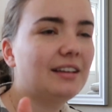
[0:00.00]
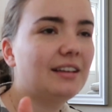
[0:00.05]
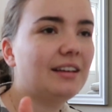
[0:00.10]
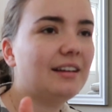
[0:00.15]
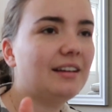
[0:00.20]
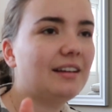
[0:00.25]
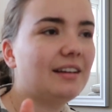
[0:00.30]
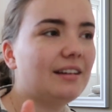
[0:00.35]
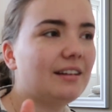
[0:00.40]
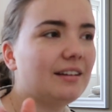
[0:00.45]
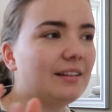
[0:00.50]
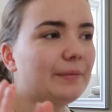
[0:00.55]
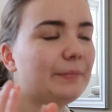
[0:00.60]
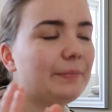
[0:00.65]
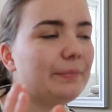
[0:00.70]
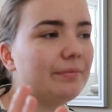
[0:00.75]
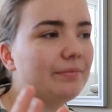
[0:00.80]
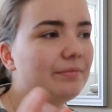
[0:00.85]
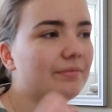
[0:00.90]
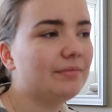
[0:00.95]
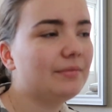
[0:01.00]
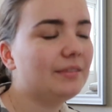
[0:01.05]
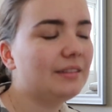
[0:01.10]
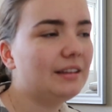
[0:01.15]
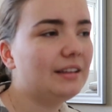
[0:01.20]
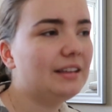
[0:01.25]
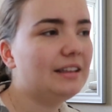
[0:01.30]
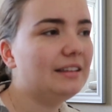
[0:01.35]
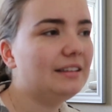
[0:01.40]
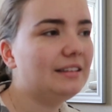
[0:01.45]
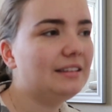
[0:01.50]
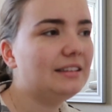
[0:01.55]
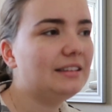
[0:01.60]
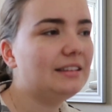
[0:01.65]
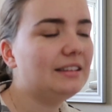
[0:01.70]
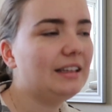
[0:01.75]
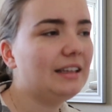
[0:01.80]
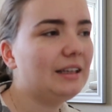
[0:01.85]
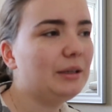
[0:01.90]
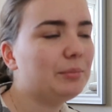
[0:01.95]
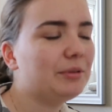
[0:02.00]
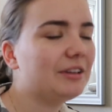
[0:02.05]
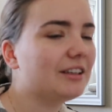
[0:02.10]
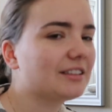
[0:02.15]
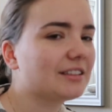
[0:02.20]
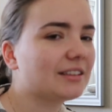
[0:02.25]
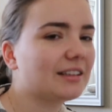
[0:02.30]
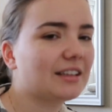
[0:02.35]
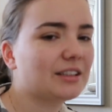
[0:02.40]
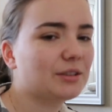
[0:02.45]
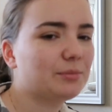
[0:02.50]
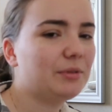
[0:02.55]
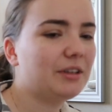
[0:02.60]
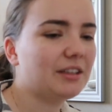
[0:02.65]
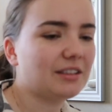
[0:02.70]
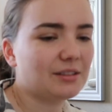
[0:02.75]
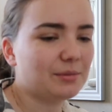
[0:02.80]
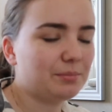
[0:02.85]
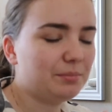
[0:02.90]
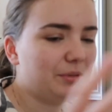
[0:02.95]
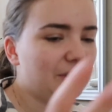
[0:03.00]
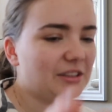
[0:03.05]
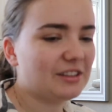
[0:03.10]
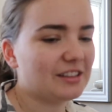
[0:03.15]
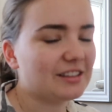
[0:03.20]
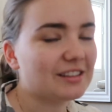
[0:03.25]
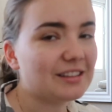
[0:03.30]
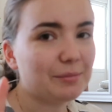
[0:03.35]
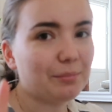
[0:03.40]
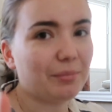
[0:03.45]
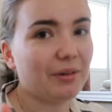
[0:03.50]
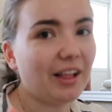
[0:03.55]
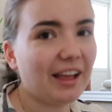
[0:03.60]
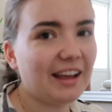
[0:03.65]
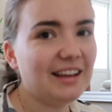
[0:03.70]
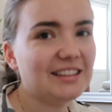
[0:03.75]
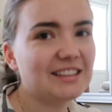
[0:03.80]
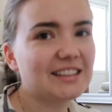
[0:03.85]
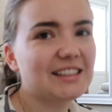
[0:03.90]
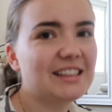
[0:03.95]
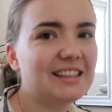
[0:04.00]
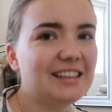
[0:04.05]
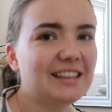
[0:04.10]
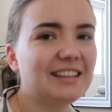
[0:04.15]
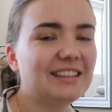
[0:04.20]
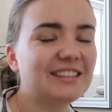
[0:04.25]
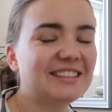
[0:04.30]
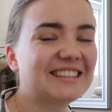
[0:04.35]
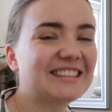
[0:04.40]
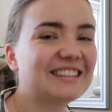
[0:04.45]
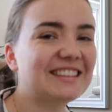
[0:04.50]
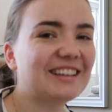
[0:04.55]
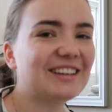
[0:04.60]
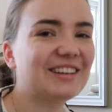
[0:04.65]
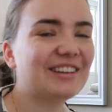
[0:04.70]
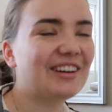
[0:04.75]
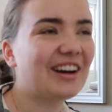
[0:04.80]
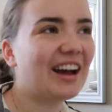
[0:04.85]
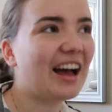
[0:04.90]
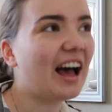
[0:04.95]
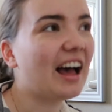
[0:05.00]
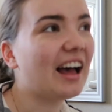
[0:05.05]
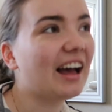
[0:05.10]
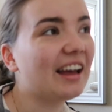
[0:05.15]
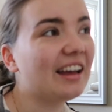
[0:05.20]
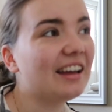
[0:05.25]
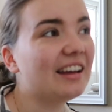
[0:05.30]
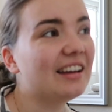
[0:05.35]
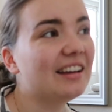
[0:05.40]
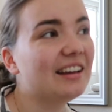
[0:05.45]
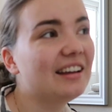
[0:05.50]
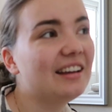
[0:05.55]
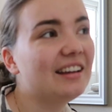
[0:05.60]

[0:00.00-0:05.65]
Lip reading: the EPS and the XPS pieces in place, so I